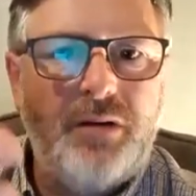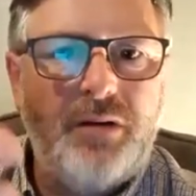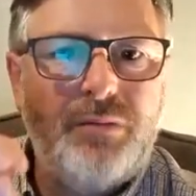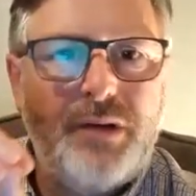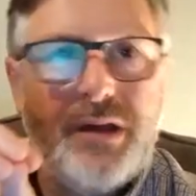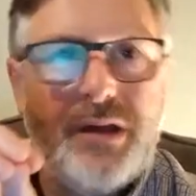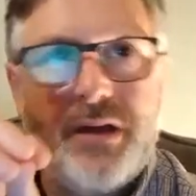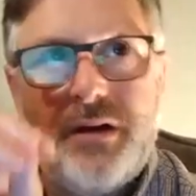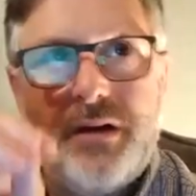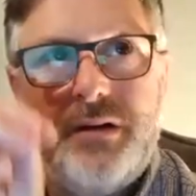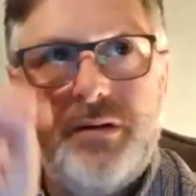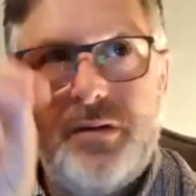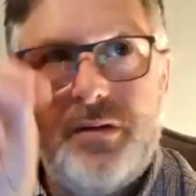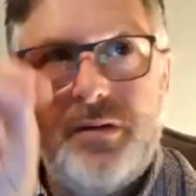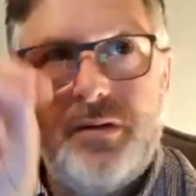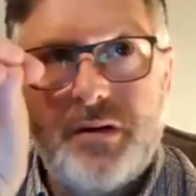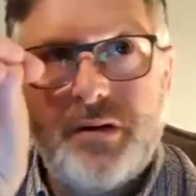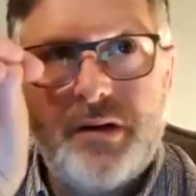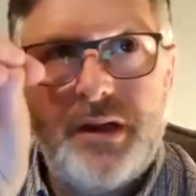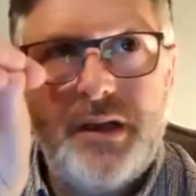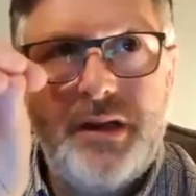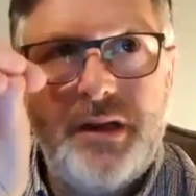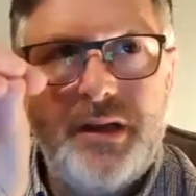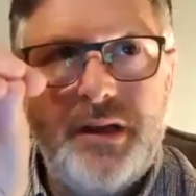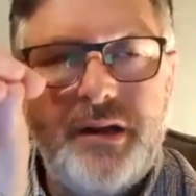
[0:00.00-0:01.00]
We can look
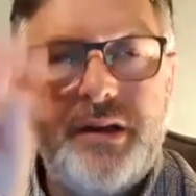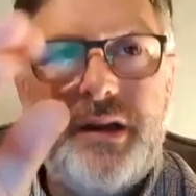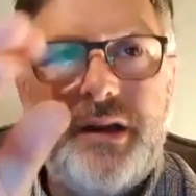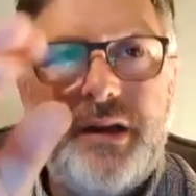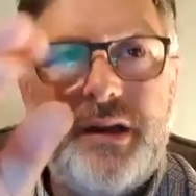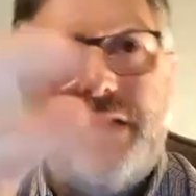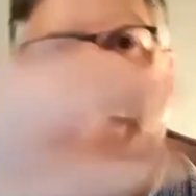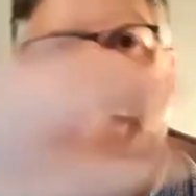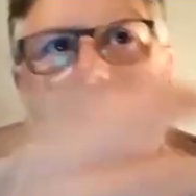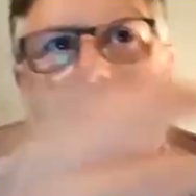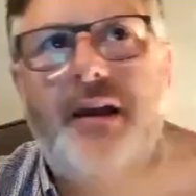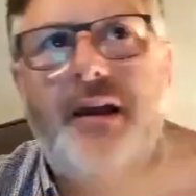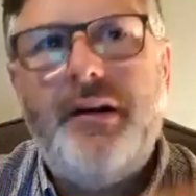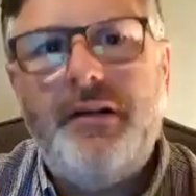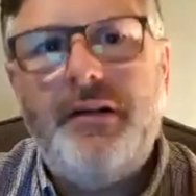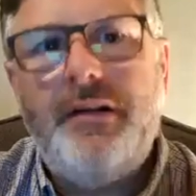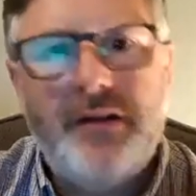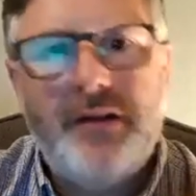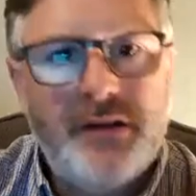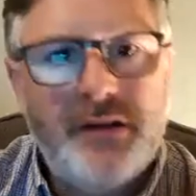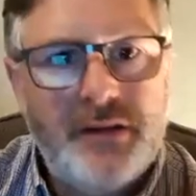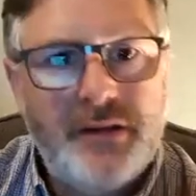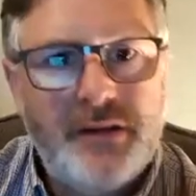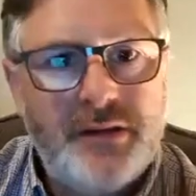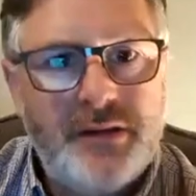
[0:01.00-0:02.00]
in it and then
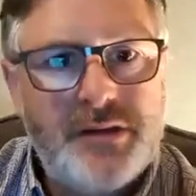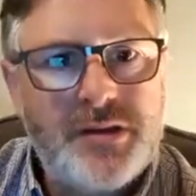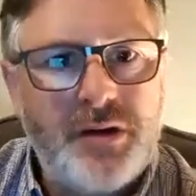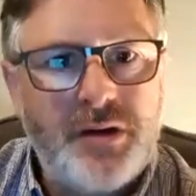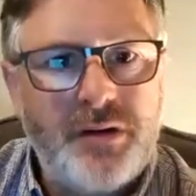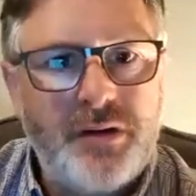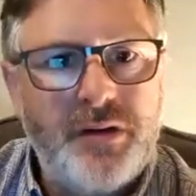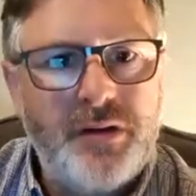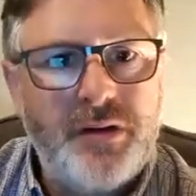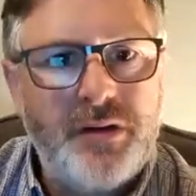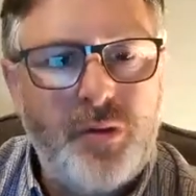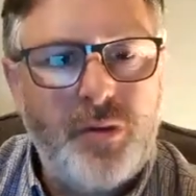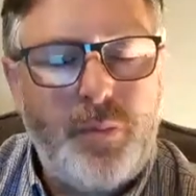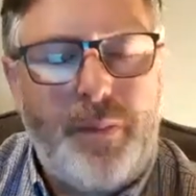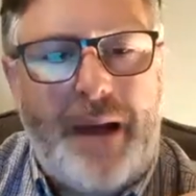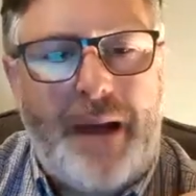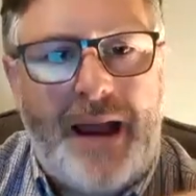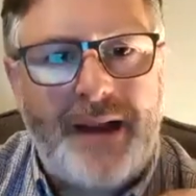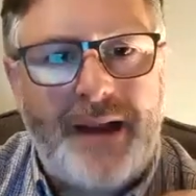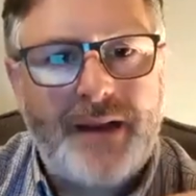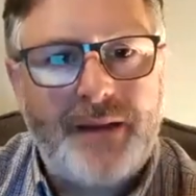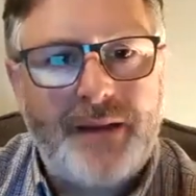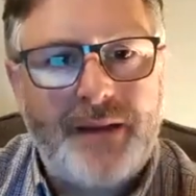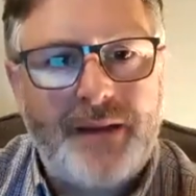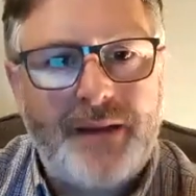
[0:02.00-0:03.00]
sort of look
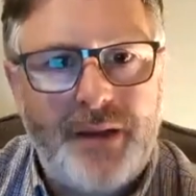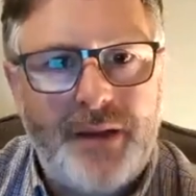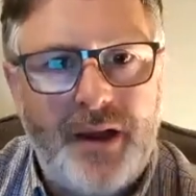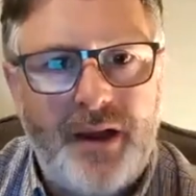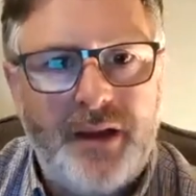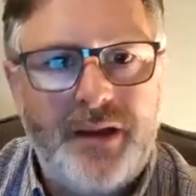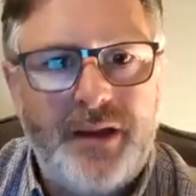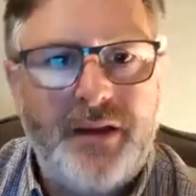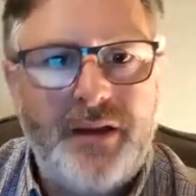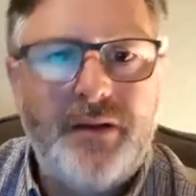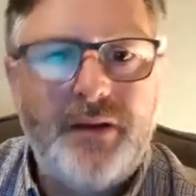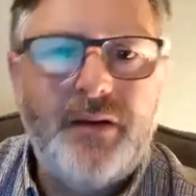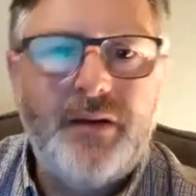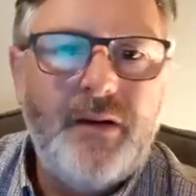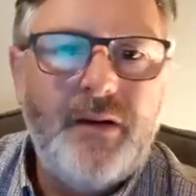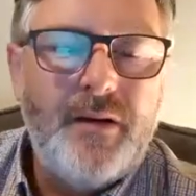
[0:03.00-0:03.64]
back at behind.